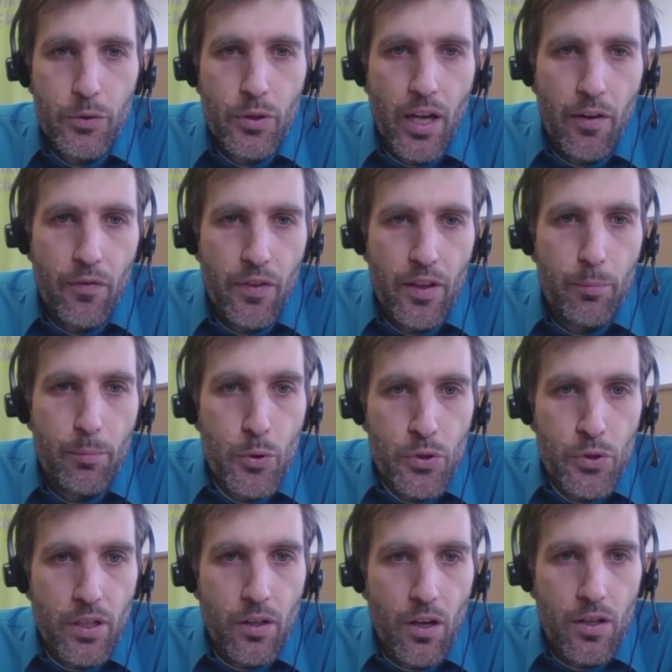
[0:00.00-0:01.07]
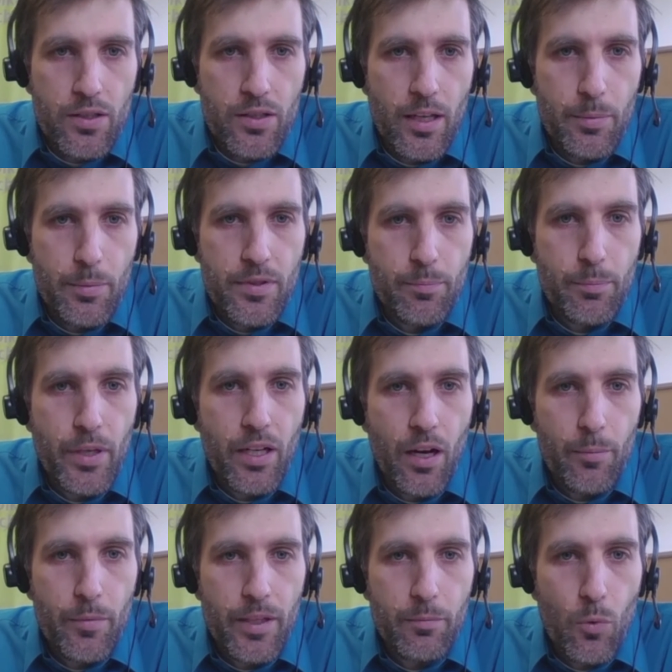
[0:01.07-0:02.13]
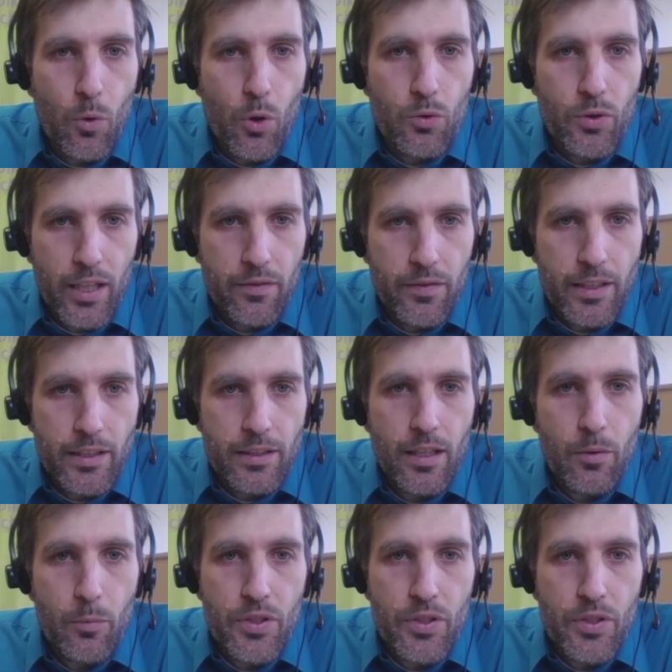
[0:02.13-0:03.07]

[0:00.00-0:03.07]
you have the booster concepts becoming more relevant